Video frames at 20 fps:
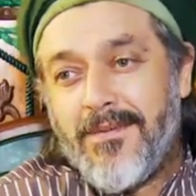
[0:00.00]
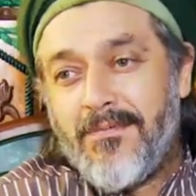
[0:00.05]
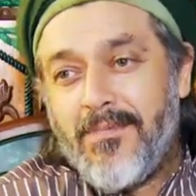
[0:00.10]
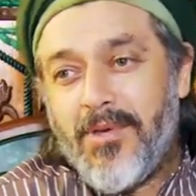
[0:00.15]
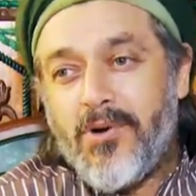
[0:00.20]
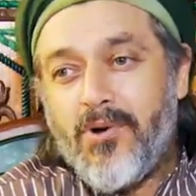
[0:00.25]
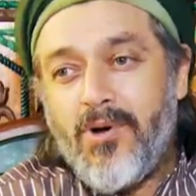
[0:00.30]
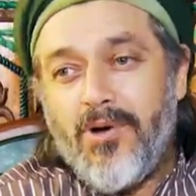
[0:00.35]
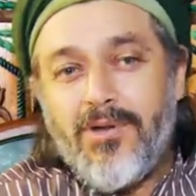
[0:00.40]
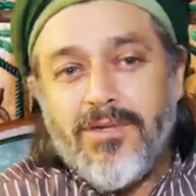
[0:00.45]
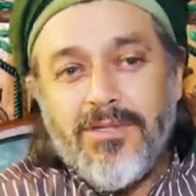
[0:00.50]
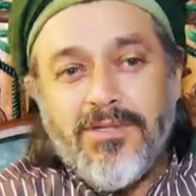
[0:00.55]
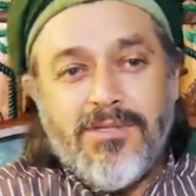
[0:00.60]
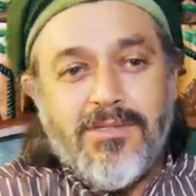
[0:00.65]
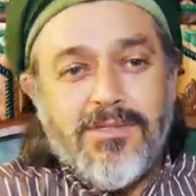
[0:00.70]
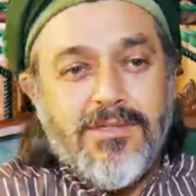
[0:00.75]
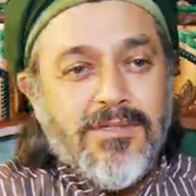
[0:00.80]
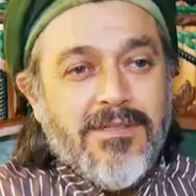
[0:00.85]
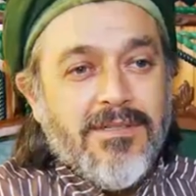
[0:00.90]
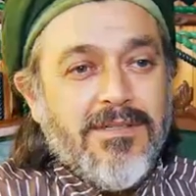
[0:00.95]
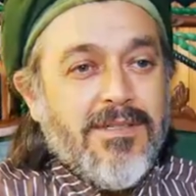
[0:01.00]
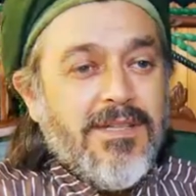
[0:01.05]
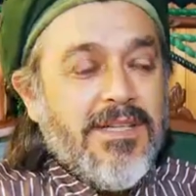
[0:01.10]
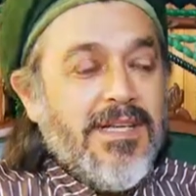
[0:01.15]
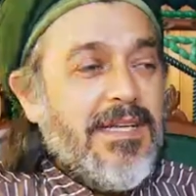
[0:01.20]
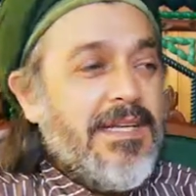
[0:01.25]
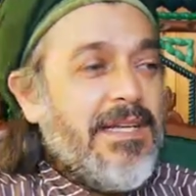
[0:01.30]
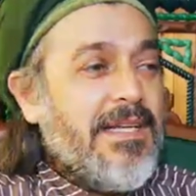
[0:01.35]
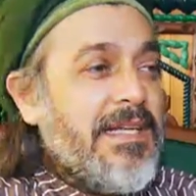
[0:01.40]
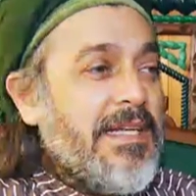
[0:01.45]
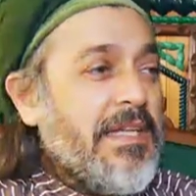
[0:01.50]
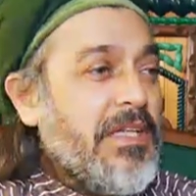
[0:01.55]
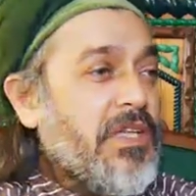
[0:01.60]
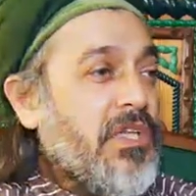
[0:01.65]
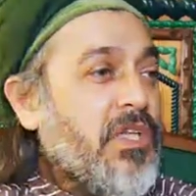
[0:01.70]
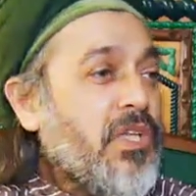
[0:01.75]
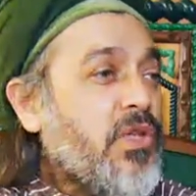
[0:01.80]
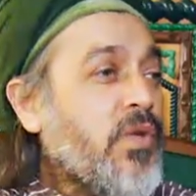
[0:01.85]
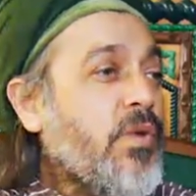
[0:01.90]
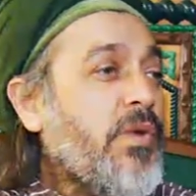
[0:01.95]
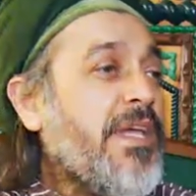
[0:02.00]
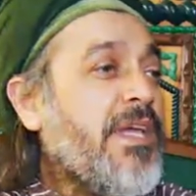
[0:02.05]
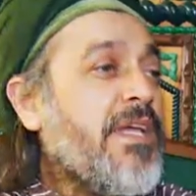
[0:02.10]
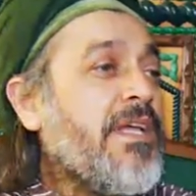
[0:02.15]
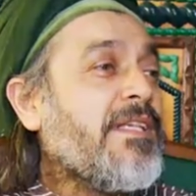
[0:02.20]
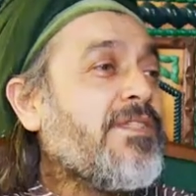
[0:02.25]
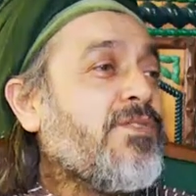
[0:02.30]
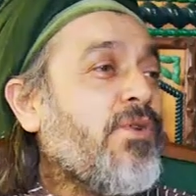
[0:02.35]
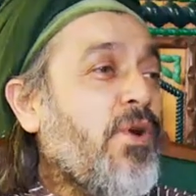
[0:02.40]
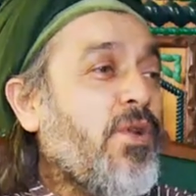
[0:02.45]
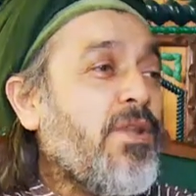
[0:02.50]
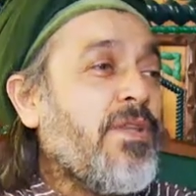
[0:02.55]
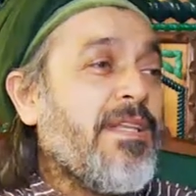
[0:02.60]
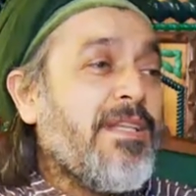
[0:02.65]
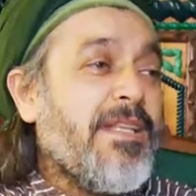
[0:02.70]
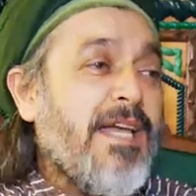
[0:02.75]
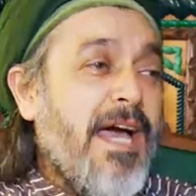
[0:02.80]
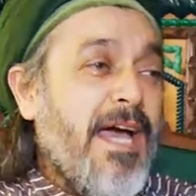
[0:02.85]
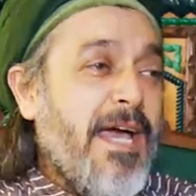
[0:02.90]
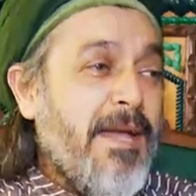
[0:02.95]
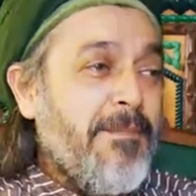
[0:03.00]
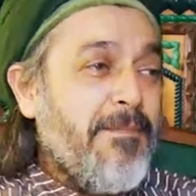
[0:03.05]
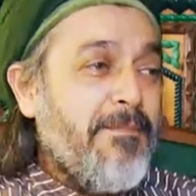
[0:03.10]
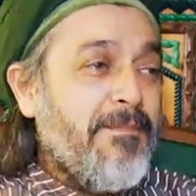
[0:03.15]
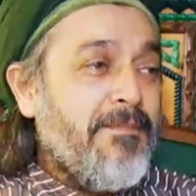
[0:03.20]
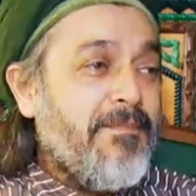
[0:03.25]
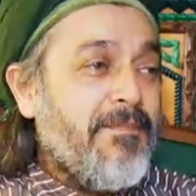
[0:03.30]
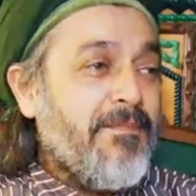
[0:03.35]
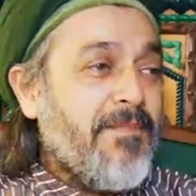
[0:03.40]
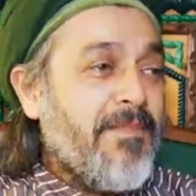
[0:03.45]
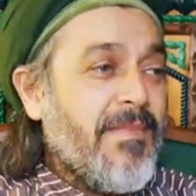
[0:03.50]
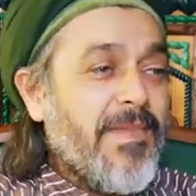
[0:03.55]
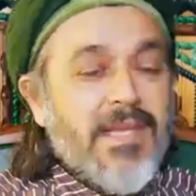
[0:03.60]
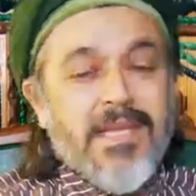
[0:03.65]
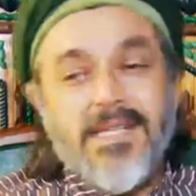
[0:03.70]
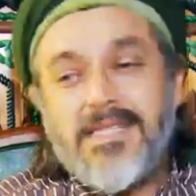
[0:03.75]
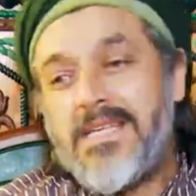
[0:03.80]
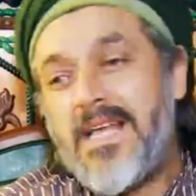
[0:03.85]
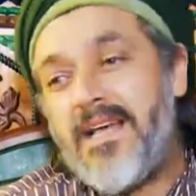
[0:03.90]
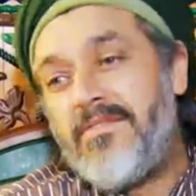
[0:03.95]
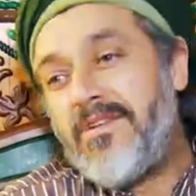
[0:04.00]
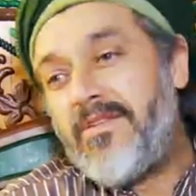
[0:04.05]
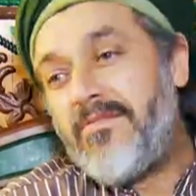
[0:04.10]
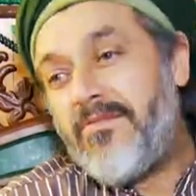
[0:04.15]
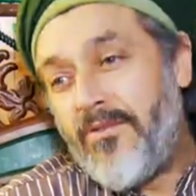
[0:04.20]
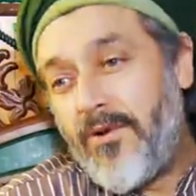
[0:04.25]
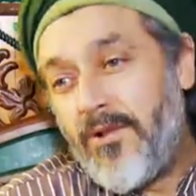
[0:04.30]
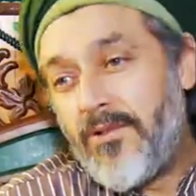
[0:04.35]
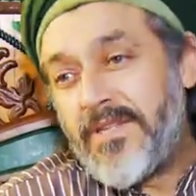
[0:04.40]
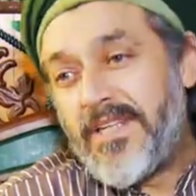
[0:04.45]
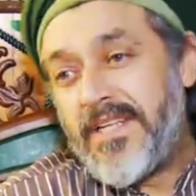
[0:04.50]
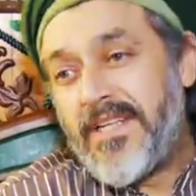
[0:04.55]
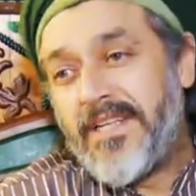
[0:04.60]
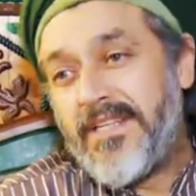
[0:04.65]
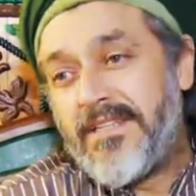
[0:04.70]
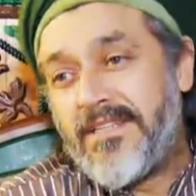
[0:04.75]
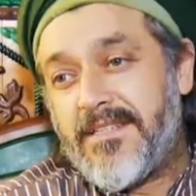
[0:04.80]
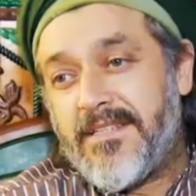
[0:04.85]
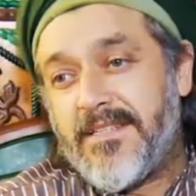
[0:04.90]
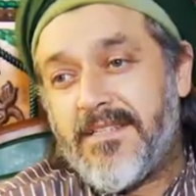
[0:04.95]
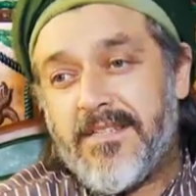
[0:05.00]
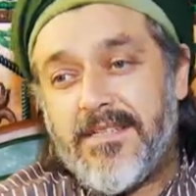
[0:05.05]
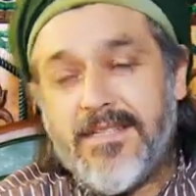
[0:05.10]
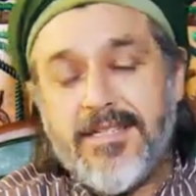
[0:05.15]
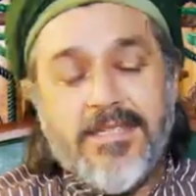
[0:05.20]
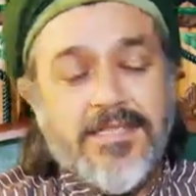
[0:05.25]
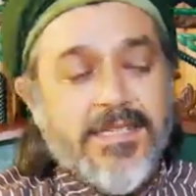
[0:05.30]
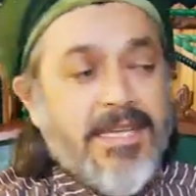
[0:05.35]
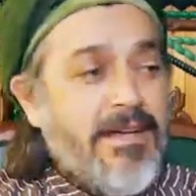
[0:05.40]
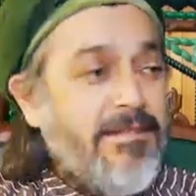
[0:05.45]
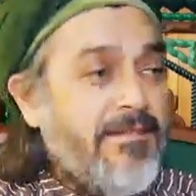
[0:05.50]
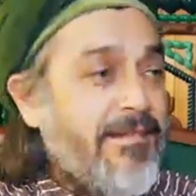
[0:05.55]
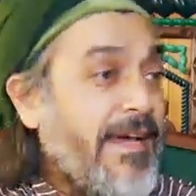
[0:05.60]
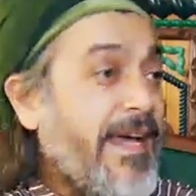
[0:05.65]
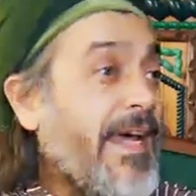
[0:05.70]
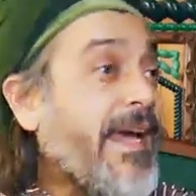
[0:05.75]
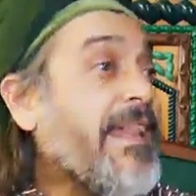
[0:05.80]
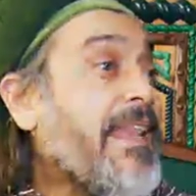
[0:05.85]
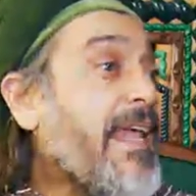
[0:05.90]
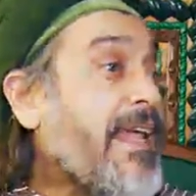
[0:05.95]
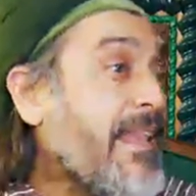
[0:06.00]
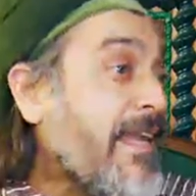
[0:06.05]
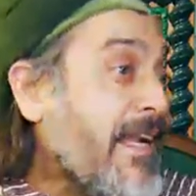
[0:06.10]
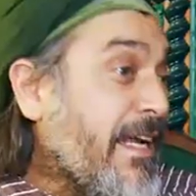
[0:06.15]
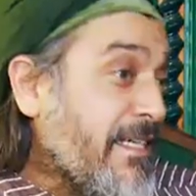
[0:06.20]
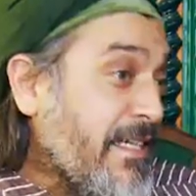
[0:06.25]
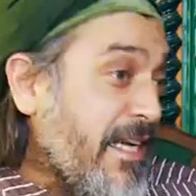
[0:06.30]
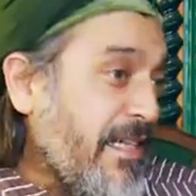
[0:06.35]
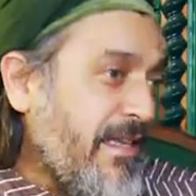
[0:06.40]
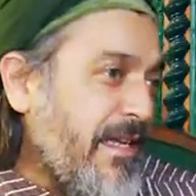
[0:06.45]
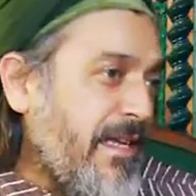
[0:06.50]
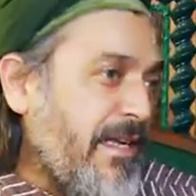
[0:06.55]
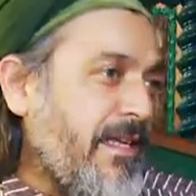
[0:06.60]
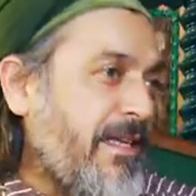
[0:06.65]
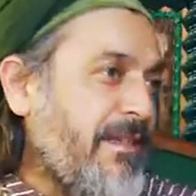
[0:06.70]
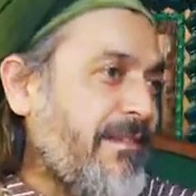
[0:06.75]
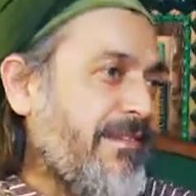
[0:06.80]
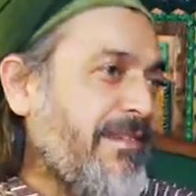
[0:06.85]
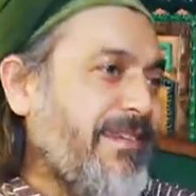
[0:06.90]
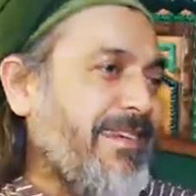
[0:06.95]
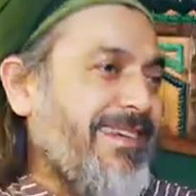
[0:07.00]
because the doing is all the time, it's have a fault in it, it's have another agenda in it.